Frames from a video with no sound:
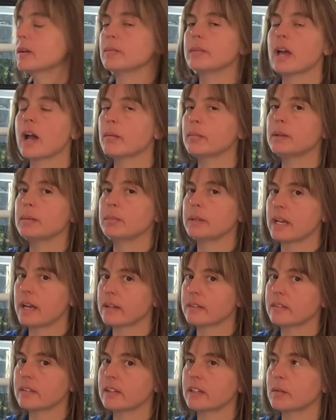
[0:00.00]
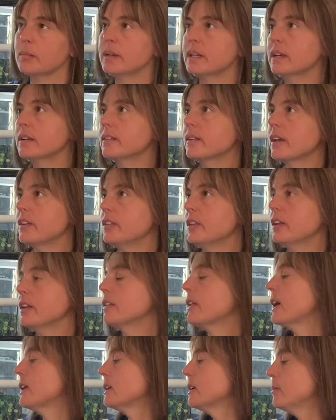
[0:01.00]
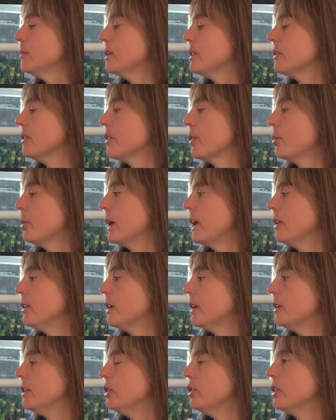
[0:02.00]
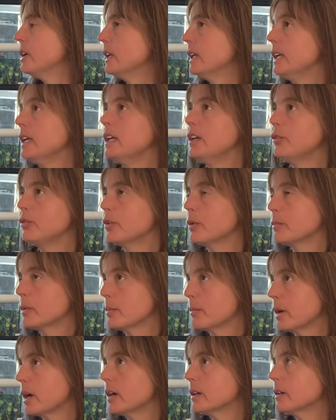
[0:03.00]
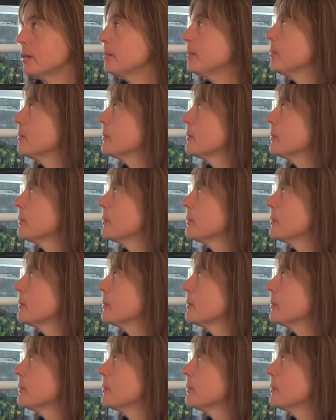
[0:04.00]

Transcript: not be plastic because I think that limits the way that you can heat from the bottom.